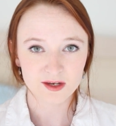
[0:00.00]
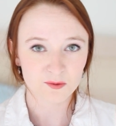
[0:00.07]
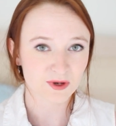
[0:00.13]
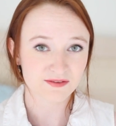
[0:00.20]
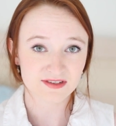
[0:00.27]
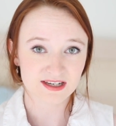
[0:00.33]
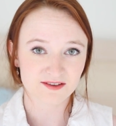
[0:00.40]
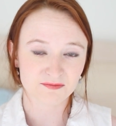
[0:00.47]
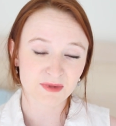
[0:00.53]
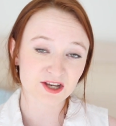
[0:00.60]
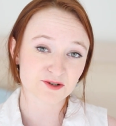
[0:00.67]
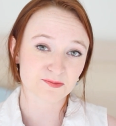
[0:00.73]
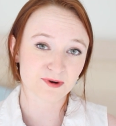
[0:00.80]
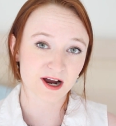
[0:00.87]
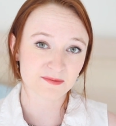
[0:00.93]
We have to give
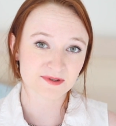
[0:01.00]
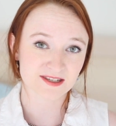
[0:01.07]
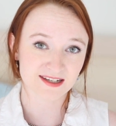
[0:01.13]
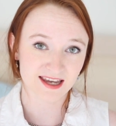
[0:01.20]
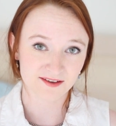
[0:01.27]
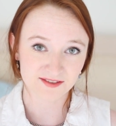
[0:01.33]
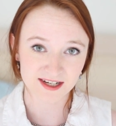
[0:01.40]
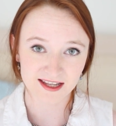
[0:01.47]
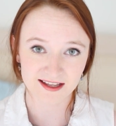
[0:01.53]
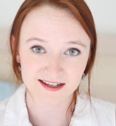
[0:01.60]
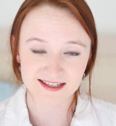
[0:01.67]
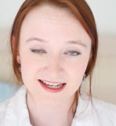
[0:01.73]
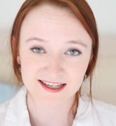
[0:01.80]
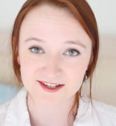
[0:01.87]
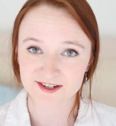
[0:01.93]
major props to Kevin
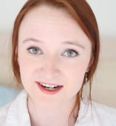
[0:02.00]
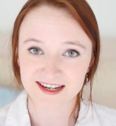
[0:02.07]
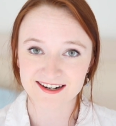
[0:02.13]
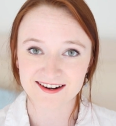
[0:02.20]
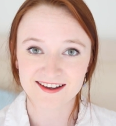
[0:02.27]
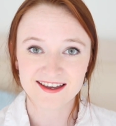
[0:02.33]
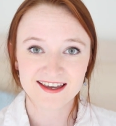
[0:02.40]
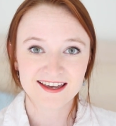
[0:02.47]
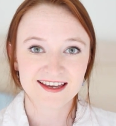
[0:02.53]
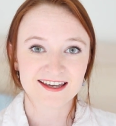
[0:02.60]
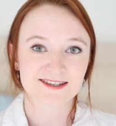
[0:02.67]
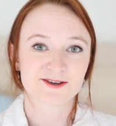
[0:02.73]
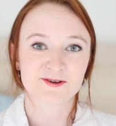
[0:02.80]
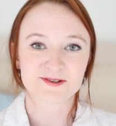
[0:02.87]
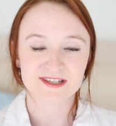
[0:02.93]
Alexander and
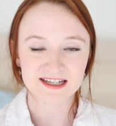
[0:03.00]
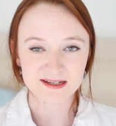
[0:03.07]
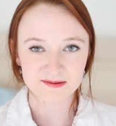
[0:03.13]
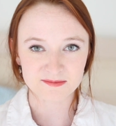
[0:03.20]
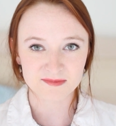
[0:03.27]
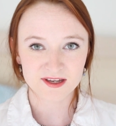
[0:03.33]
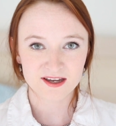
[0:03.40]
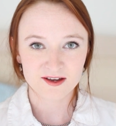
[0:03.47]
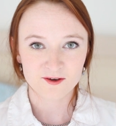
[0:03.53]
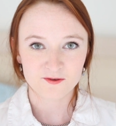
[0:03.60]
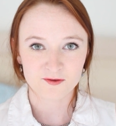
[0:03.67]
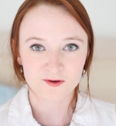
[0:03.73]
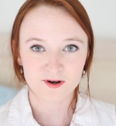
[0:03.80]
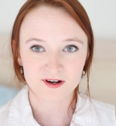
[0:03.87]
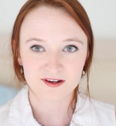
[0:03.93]
his whole team
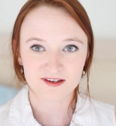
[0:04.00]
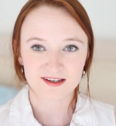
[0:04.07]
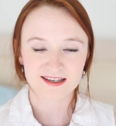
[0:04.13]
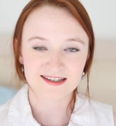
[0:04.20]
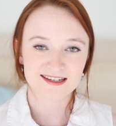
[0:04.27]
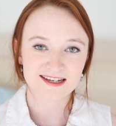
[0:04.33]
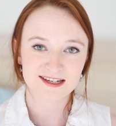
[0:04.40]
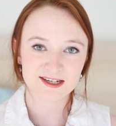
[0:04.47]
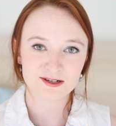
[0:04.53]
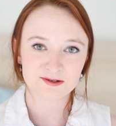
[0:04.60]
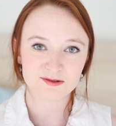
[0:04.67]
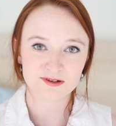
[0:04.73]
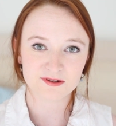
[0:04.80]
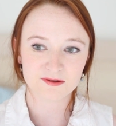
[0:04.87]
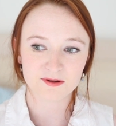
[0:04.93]
for
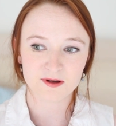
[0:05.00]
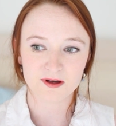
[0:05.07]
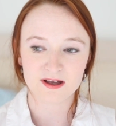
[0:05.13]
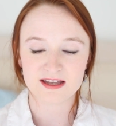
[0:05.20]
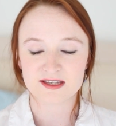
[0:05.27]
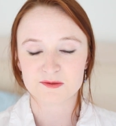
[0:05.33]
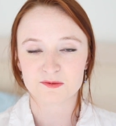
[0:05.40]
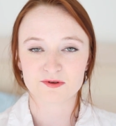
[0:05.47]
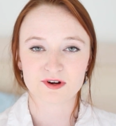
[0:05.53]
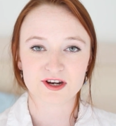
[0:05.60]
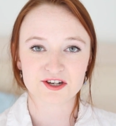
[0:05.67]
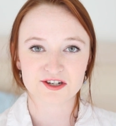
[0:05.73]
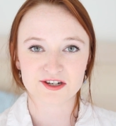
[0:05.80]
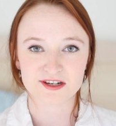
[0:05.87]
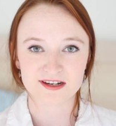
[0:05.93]
continued
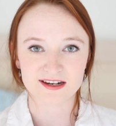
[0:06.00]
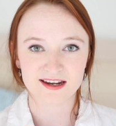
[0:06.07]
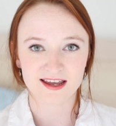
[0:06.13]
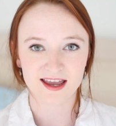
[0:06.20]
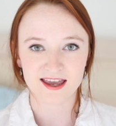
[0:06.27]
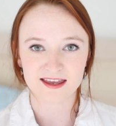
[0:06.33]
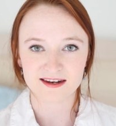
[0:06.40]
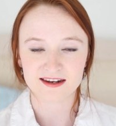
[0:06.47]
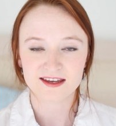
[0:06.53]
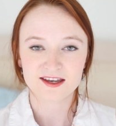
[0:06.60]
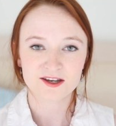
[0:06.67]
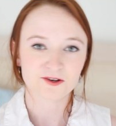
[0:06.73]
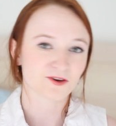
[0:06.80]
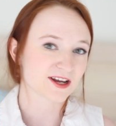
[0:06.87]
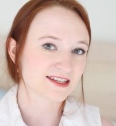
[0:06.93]
inspiration and
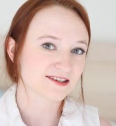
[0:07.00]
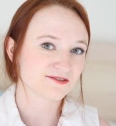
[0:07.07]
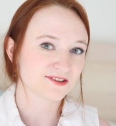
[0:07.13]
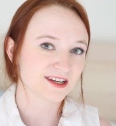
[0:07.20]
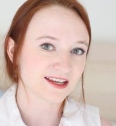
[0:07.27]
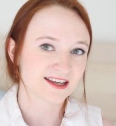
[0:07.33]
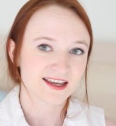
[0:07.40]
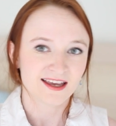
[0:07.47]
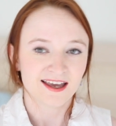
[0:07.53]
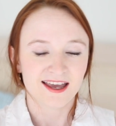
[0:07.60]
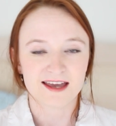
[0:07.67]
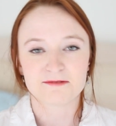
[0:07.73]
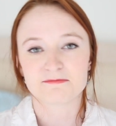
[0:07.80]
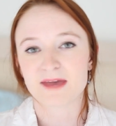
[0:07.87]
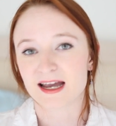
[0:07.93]
creativity
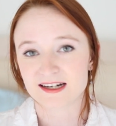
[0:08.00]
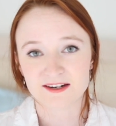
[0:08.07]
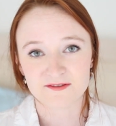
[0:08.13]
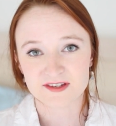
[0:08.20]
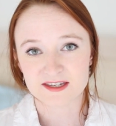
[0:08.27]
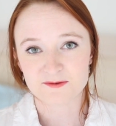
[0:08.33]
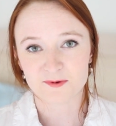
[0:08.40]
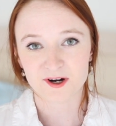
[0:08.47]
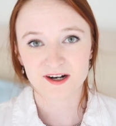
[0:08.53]
and magnificent